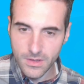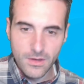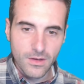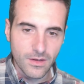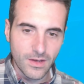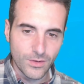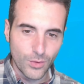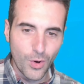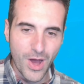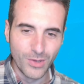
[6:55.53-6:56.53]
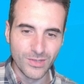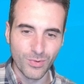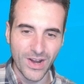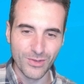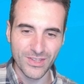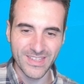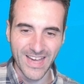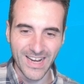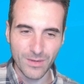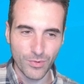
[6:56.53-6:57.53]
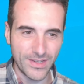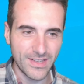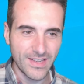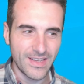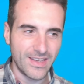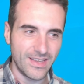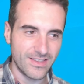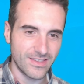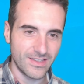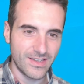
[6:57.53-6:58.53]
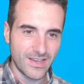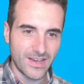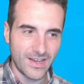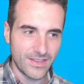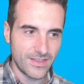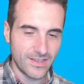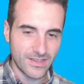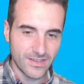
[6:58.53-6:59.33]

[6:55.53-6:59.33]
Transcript: I don't know how to pronounce it. Calibri is I think